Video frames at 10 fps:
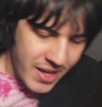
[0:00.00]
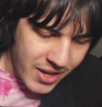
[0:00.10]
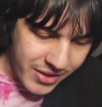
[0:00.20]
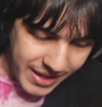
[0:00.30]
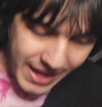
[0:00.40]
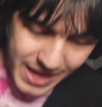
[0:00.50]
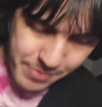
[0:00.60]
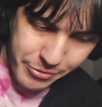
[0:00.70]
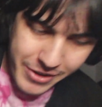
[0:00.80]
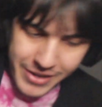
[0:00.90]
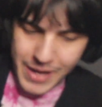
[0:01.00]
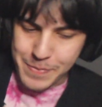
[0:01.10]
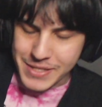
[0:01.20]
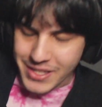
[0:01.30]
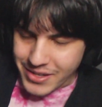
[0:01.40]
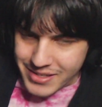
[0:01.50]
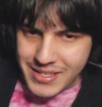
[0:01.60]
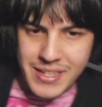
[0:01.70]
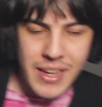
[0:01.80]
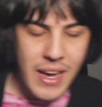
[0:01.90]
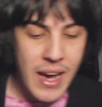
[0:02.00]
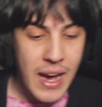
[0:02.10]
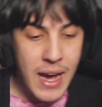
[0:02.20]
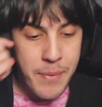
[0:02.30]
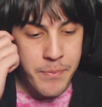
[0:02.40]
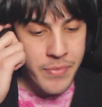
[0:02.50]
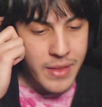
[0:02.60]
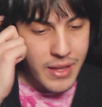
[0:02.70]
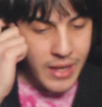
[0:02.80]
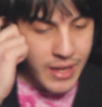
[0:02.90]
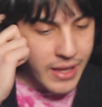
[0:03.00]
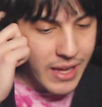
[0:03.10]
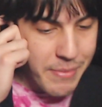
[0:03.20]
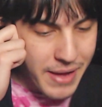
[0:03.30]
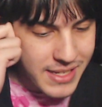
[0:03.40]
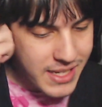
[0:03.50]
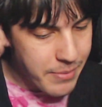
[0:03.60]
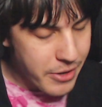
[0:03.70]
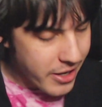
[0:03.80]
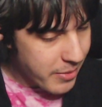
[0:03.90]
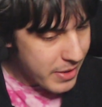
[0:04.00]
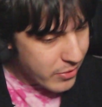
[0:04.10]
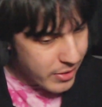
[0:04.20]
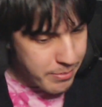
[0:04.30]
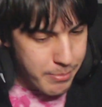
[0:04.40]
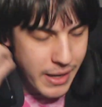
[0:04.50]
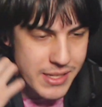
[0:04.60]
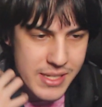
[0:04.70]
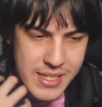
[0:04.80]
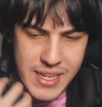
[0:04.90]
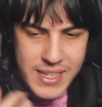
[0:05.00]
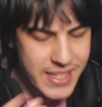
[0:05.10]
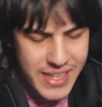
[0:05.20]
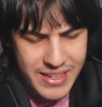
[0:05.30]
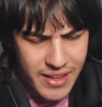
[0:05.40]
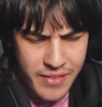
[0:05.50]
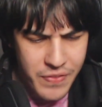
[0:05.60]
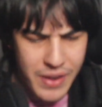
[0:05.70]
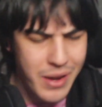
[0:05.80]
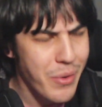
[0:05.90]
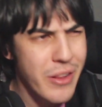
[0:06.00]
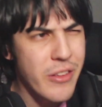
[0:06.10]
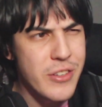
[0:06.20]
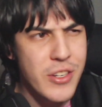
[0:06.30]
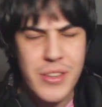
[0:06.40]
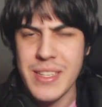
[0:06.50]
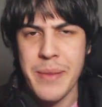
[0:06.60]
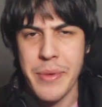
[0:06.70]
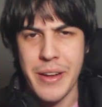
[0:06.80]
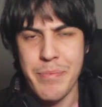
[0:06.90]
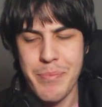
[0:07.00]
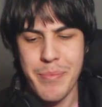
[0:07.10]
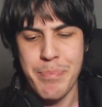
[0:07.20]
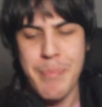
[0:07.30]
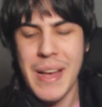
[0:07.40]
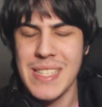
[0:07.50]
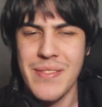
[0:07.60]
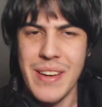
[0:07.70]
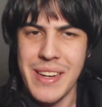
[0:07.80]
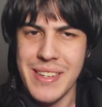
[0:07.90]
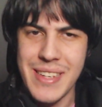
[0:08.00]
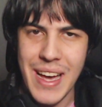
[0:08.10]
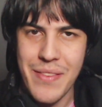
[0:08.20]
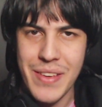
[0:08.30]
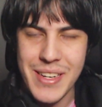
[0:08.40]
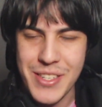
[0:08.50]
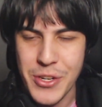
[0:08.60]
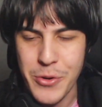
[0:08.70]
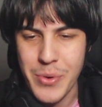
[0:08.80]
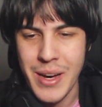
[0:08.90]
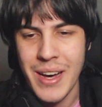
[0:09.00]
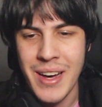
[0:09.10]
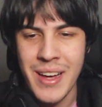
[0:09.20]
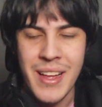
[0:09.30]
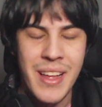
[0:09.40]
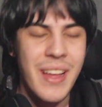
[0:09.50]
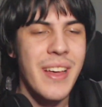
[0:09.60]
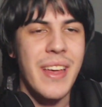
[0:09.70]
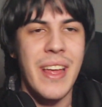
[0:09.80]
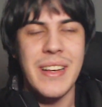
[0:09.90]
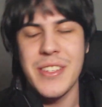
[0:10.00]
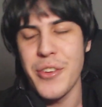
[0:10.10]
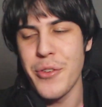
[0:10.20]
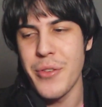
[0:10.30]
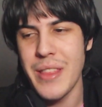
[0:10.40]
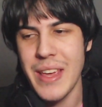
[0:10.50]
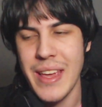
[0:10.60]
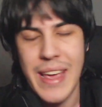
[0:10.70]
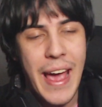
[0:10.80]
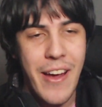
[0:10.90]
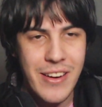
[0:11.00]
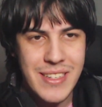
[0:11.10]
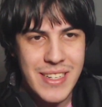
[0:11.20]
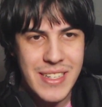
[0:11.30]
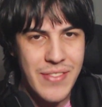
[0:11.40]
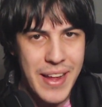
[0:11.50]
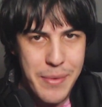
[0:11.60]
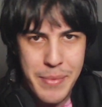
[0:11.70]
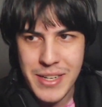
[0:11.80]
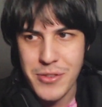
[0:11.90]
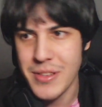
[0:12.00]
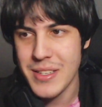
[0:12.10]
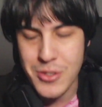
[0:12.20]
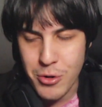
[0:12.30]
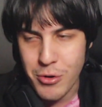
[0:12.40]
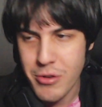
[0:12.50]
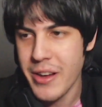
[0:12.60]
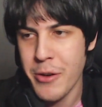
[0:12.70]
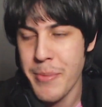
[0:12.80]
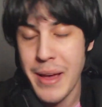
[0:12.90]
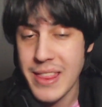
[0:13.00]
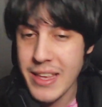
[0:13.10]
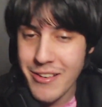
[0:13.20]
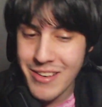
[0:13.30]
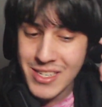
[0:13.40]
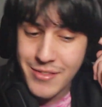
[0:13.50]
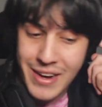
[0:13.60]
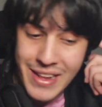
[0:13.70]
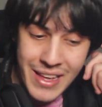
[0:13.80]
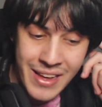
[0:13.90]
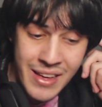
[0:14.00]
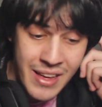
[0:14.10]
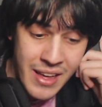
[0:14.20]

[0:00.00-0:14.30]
Okay, pretty good episode. I imagine I'm not going to be doing much discussing. It doesn't feel like one of those shows that I'm going to massively dive into the character development or the story or make theories or anything.